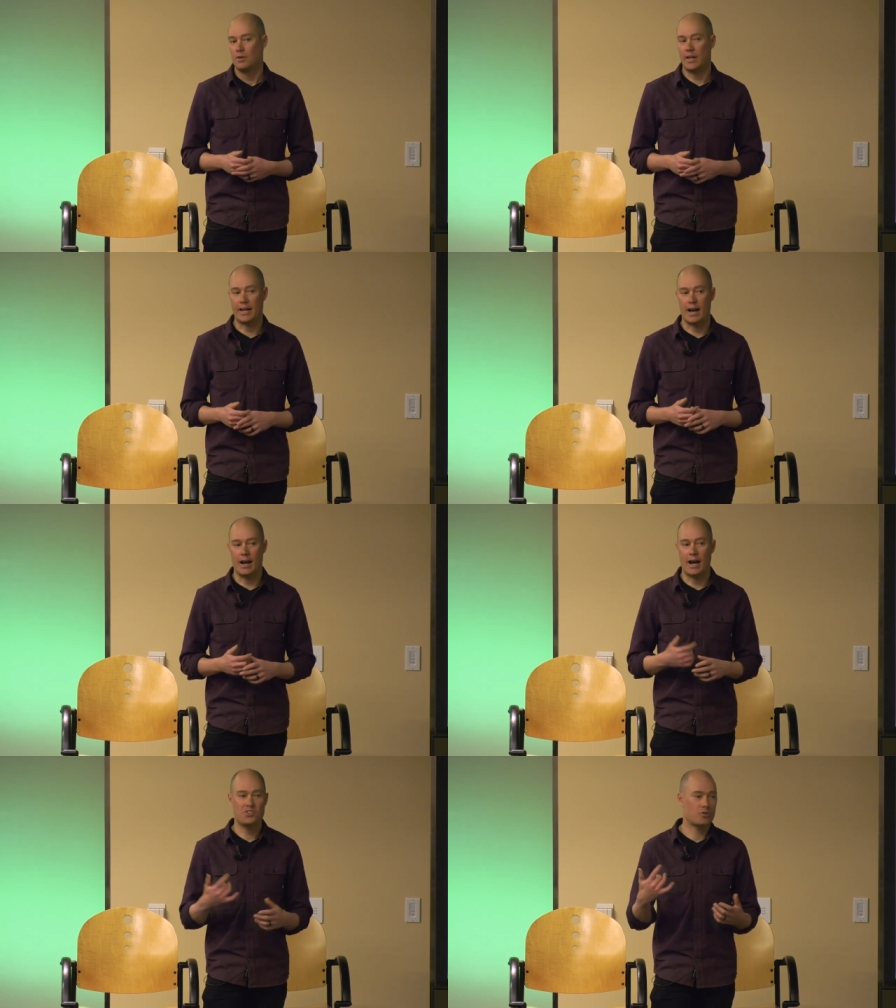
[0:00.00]
Like,
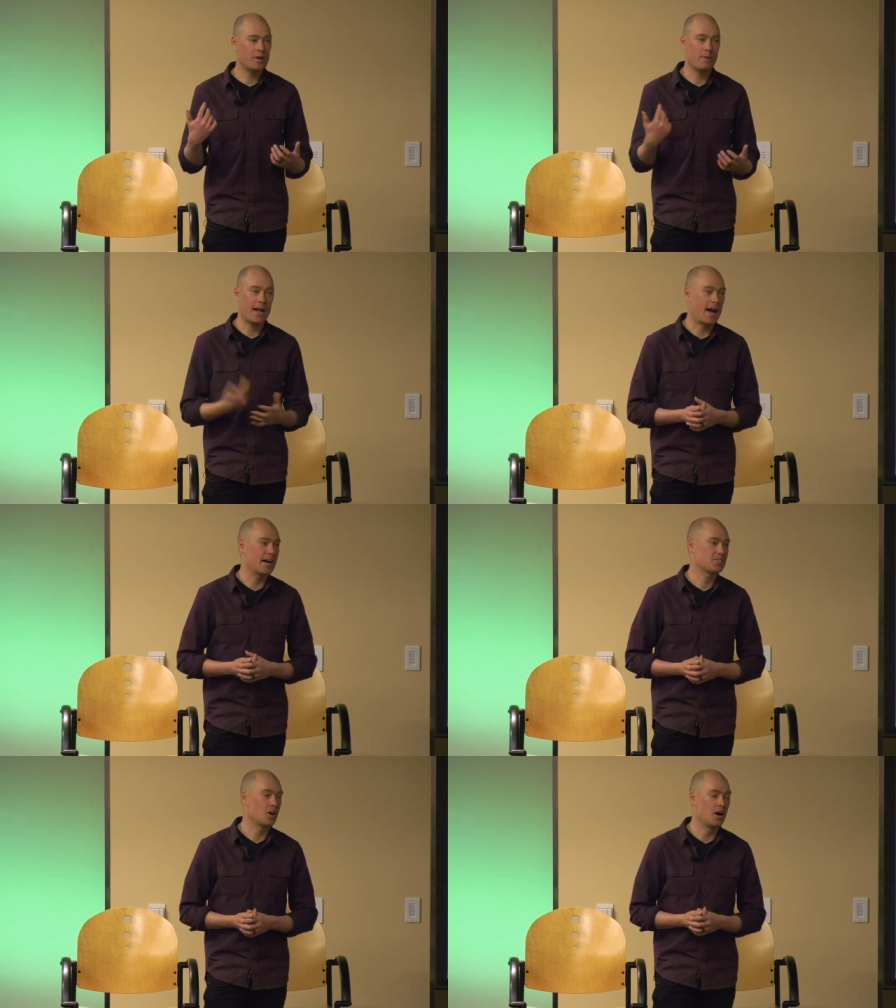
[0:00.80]
I train my
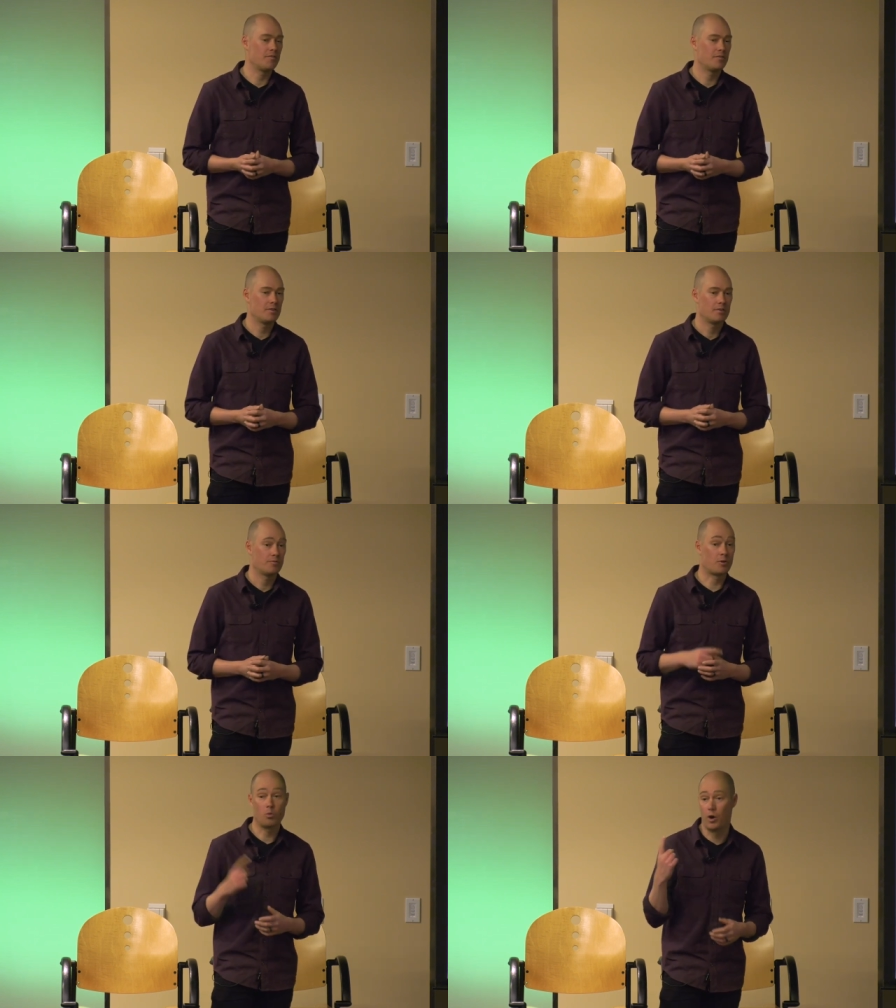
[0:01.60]
ass off
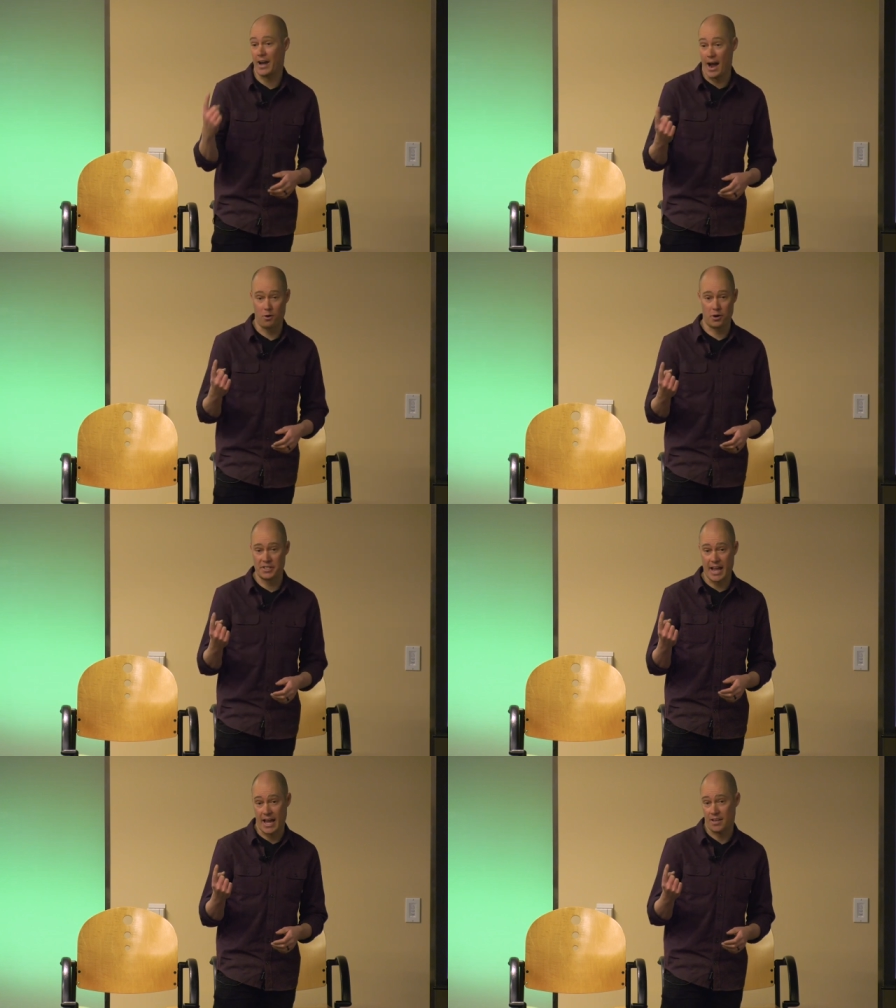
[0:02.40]
for 1 hour a
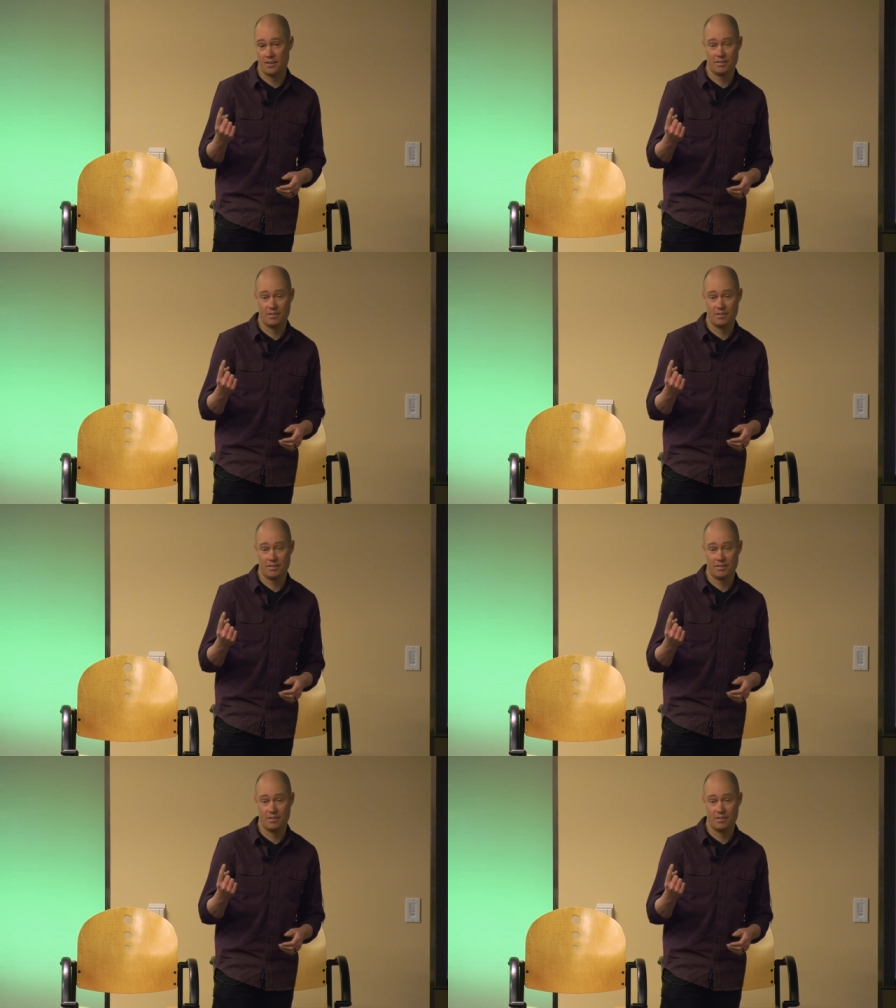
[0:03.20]
day.